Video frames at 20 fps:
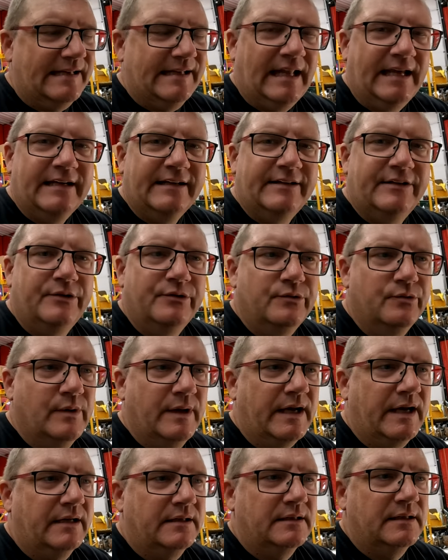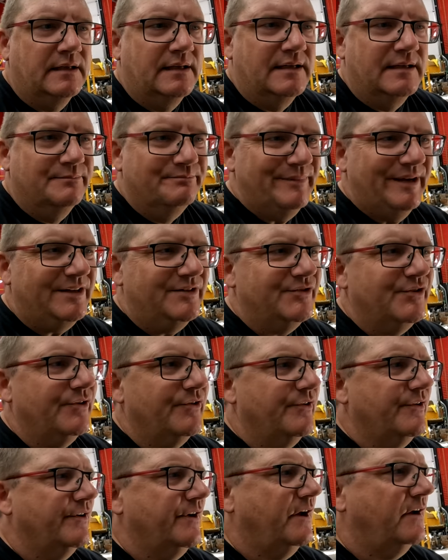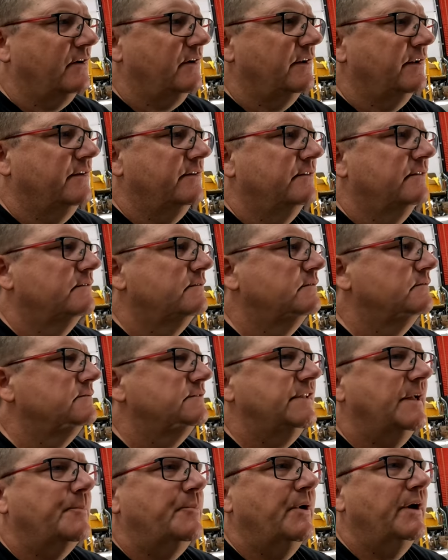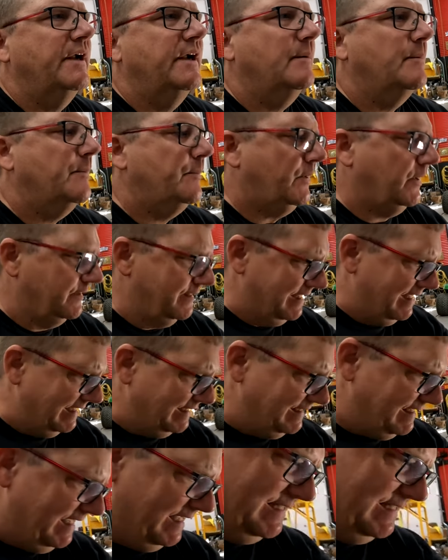like to make sure they're not gonna separate and come apart. The nice